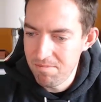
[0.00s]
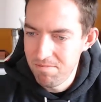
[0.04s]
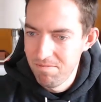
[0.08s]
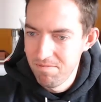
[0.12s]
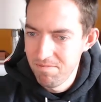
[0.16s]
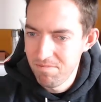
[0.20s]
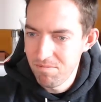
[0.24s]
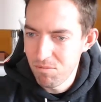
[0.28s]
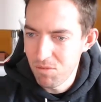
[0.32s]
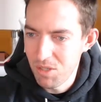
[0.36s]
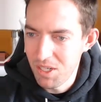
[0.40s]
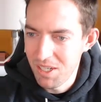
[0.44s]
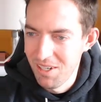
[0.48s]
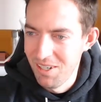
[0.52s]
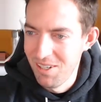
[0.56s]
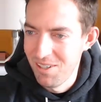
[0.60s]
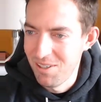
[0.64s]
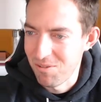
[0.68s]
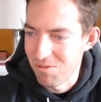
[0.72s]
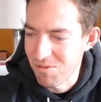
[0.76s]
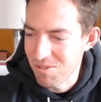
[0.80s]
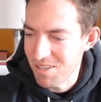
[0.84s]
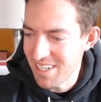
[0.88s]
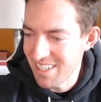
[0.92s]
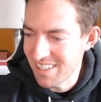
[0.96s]

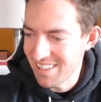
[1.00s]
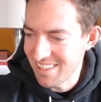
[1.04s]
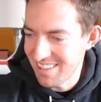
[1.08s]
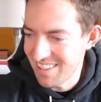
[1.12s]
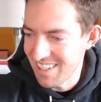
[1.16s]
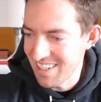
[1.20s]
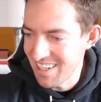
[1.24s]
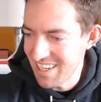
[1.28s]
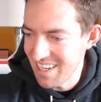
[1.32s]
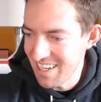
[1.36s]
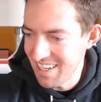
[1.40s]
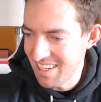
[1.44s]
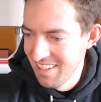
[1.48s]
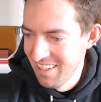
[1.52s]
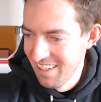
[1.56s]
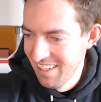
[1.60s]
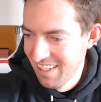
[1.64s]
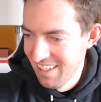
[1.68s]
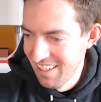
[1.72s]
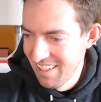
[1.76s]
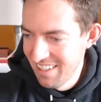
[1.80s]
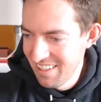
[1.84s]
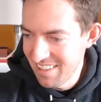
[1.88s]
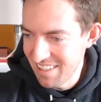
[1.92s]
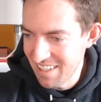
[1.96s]
what is today?
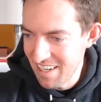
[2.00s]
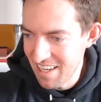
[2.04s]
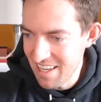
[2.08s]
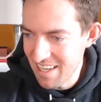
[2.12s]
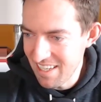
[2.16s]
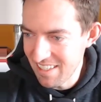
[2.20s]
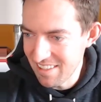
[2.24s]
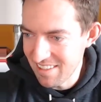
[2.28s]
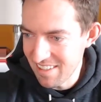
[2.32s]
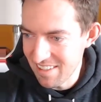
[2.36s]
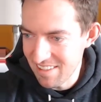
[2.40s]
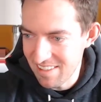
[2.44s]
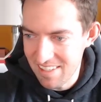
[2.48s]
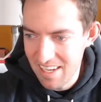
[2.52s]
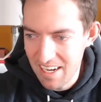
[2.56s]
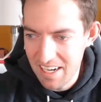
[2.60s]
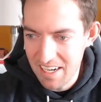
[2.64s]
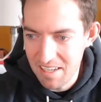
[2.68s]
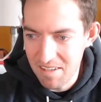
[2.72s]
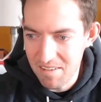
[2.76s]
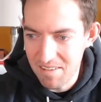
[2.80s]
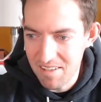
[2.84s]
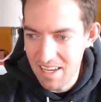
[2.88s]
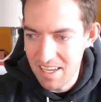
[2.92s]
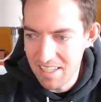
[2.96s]
Today is the
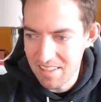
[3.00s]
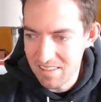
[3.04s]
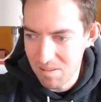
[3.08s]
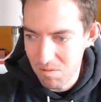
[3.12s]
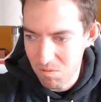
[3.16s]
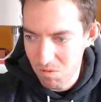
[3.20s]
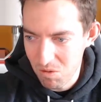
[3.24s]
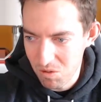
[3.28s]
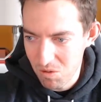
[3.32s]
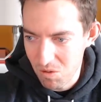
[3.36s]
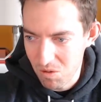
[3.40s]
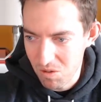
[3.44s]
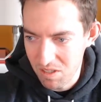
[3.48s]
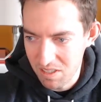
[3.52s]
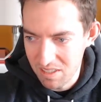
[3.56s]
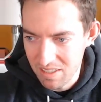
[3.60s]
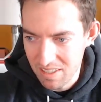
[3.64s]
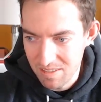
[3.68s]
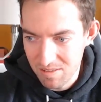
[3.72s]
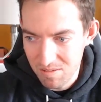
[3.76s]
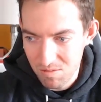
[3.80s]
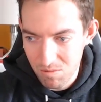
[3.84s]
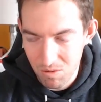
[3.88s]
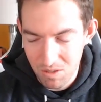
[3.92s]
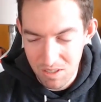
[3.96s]
2nd as I'm recording
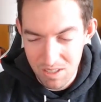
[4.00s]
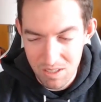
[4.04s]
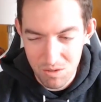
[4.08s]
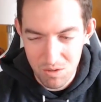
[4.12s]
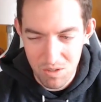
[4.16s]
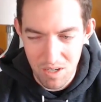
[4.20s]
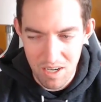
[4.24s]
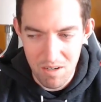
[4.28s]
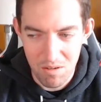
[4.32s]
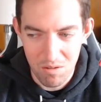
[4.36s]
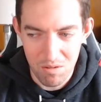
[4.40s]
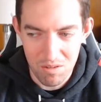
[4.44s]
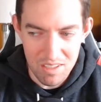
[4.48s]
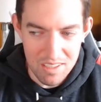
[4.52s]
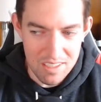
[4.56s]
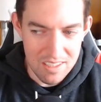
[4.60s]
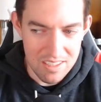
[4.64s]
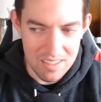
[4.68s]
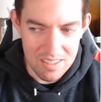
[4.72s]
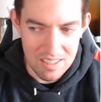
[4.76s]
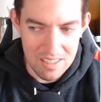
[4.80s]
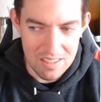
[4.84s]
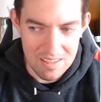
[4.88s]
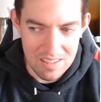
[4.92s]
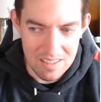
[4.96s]
this. We're going to try to
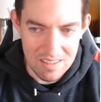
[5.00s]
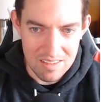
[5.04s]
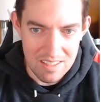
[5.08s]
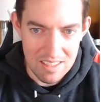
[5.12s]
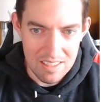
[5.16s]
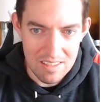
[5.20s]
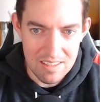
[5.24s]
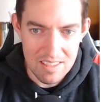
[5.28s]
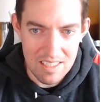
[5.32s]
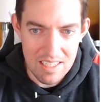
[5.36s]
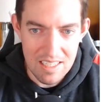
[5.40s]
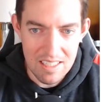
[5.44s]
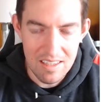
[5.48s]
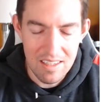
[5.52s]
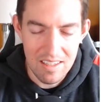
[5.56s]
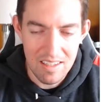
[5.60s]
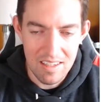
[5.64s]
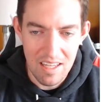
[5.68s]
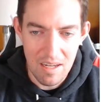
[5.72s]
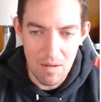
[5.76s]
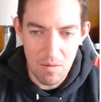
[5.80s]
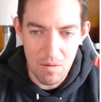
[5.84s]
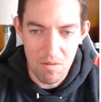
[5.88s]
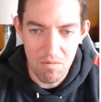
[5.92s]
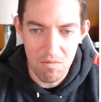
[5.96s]
release this the 16th.
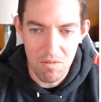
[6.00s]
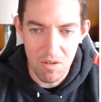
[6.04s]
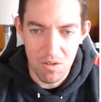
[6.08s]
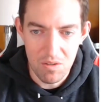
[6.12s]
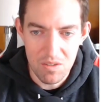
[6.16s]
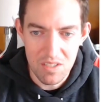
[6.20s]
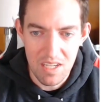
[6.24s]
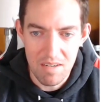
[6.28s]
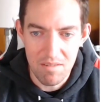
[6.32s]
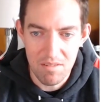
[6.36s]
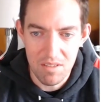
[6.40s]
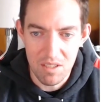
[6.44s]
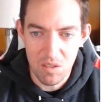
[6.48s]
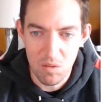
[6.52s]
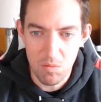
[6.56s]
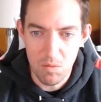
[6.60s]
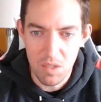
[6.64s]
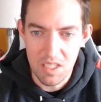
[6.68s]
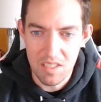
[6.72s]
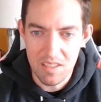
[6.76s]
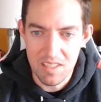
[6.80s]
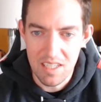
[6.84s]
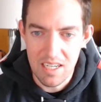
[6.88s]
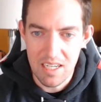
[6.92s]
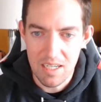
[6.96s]
That way folks have a little bit
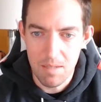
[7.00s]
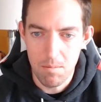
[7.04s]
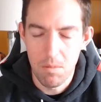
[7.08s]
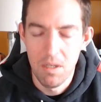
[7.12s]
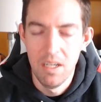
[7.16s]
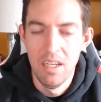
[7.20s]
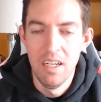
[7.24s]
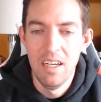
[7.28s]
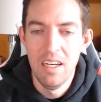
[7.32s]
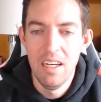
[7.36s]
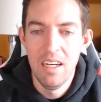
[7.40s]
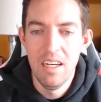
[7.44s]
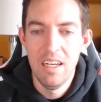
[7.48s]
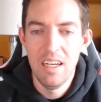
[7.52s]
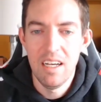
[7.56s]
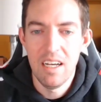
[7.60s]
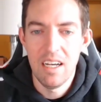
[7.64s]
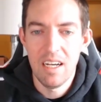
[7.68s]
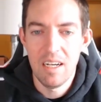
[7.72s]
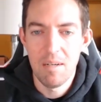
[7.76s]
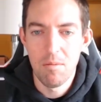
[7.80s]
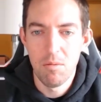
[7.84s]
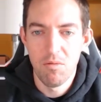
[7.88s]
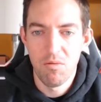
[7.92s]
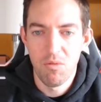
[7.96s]
of time
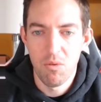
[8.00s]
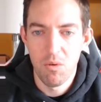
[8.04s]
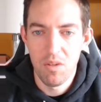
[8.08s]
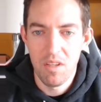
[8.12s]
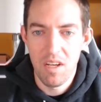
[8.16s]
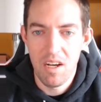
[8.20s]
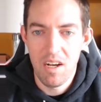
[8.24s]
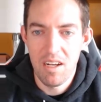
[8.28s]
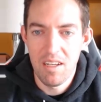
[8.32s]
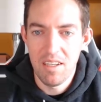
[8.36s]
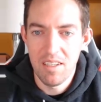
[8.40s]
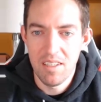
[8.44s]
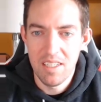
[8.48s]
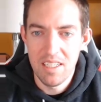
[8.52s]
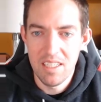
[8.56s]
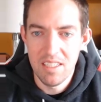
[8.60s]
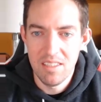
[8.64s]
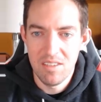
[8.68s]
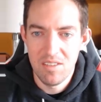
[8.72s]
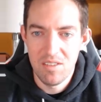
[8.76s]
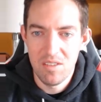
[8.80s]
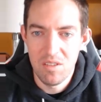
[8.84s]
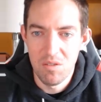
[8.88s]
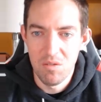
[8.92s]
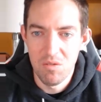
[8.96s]
before the
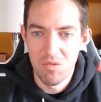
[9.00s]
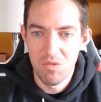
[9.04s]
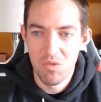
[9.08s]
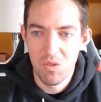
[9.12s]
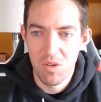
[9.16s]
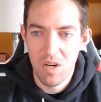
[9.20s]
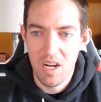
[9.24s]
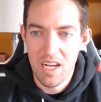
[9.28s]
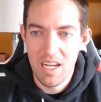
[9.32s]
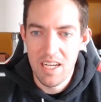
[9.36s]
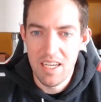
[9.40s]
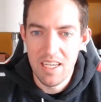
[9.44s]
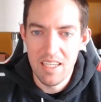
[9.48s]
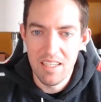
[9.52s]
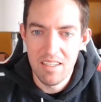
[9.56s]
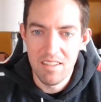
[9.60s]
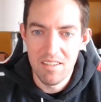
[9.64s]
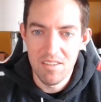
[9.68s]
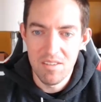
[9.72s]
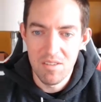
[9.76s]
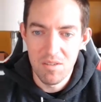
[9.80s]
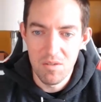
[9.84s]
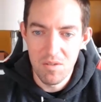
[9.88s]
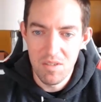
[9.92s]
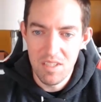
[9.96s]
holidays to try
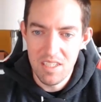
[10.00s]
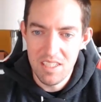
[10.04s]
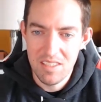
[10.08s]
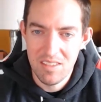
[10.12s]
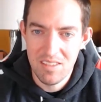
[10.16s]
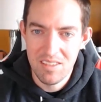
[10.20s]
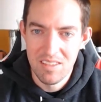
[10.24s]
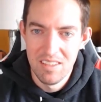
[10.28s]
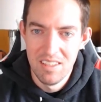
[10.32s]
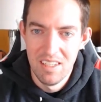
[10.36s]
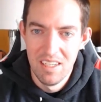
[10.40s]
and do this.